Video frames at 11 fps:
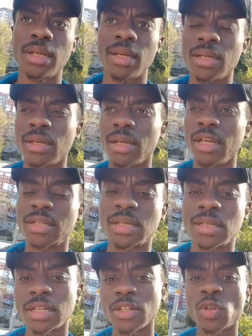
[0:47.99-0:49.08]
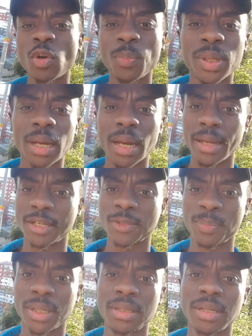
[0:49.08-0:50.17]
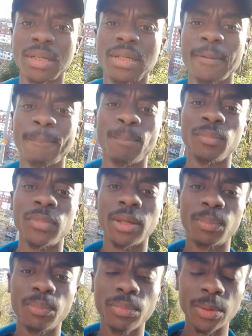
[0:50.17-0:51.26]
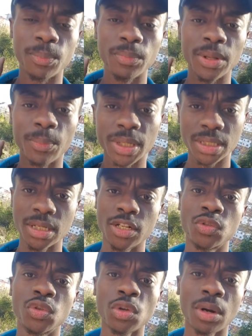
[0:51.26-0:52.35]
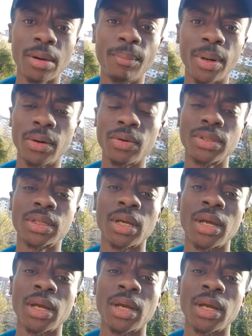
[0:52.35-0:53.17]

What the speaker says: a certain topic I expected the president to talk about